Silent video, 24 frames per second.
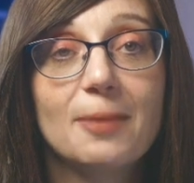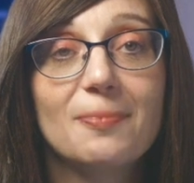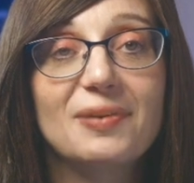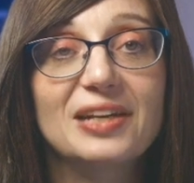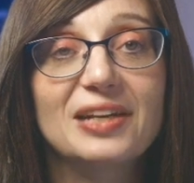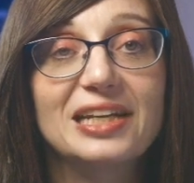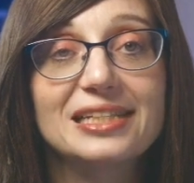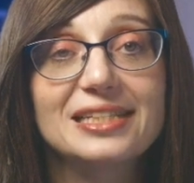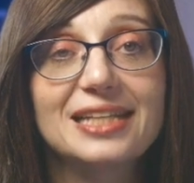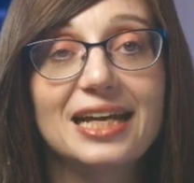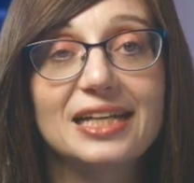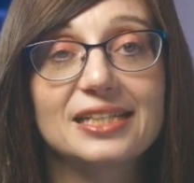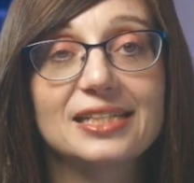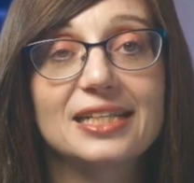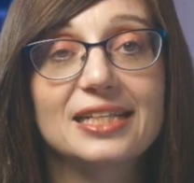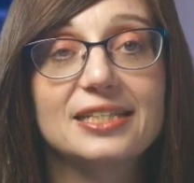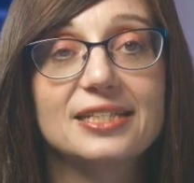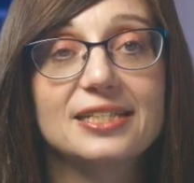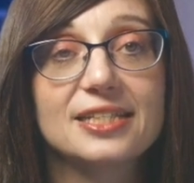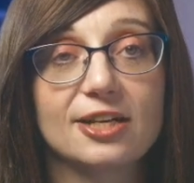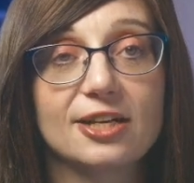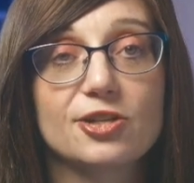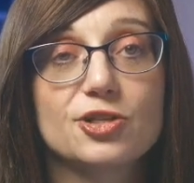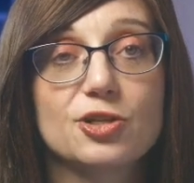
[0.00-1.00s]
because that's the
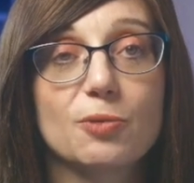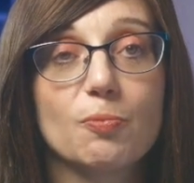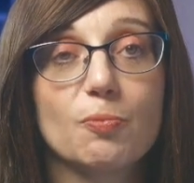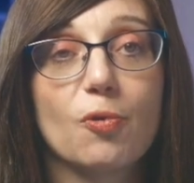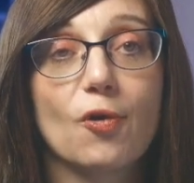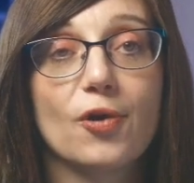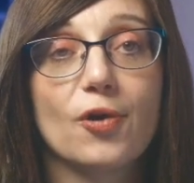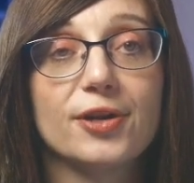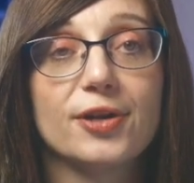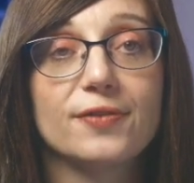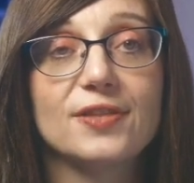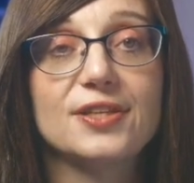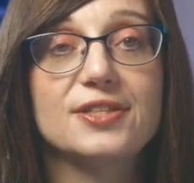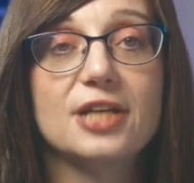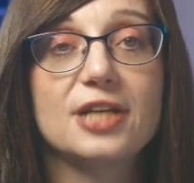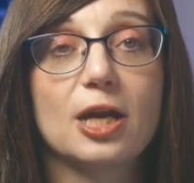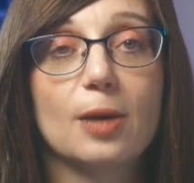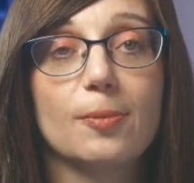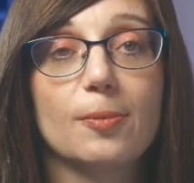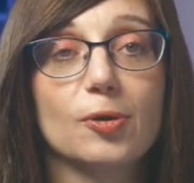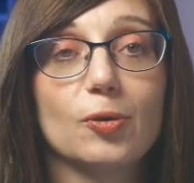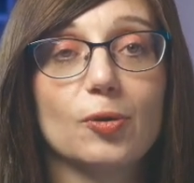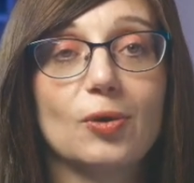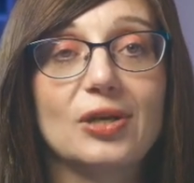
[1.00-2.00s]
insertion point of the
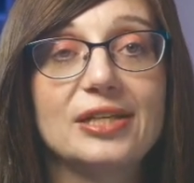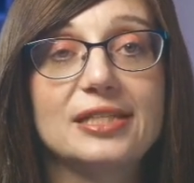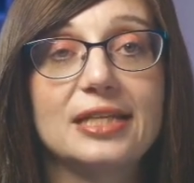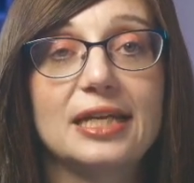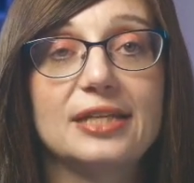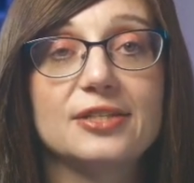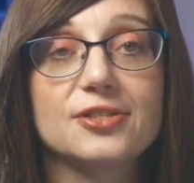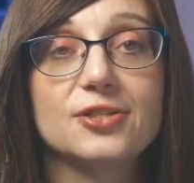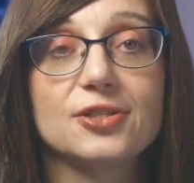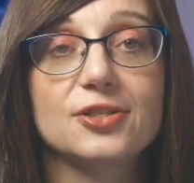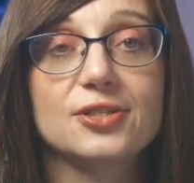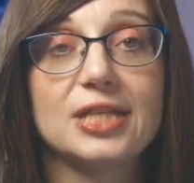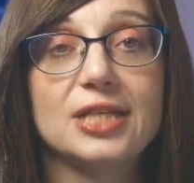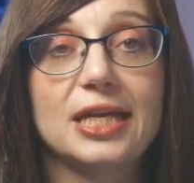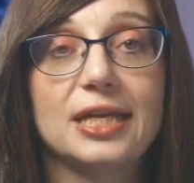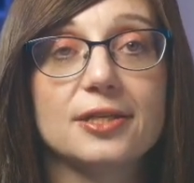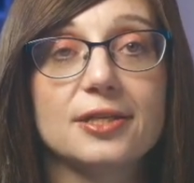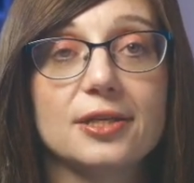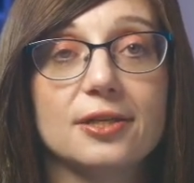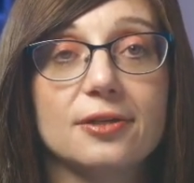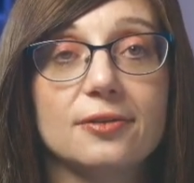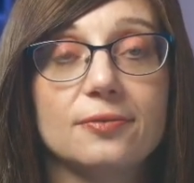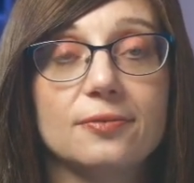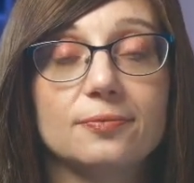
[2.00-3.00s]
terminal extensor
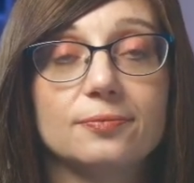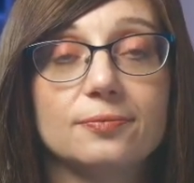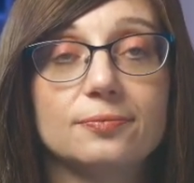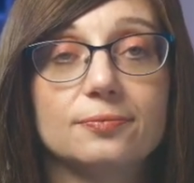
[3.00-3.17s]
tendon.